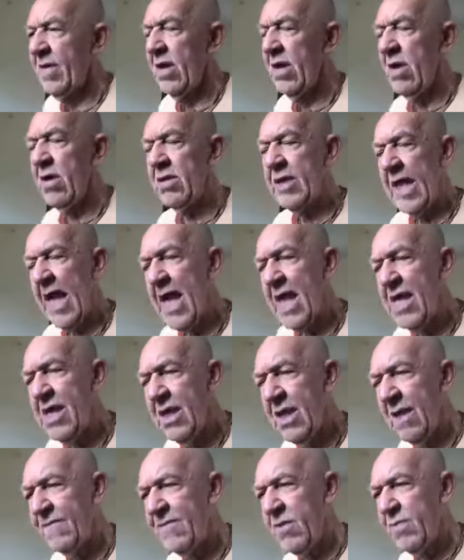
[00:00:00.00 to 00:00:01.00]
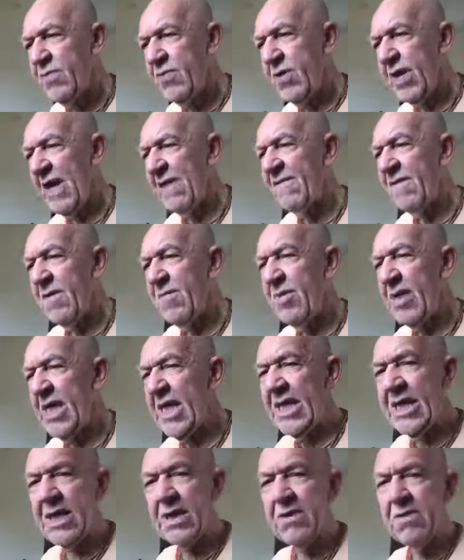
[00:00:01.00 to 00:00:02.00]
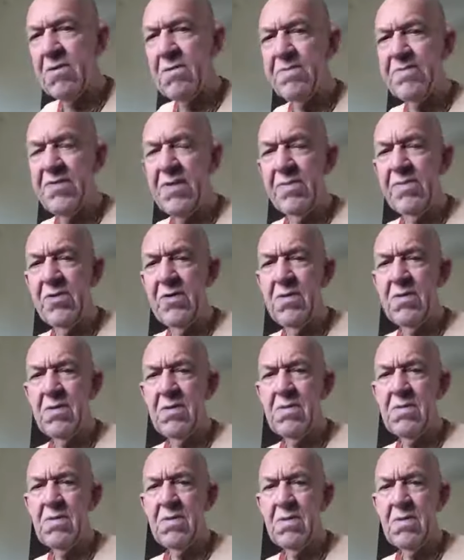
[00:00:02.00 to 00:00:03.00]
Okay, have you put everybody in a group, Prabhu?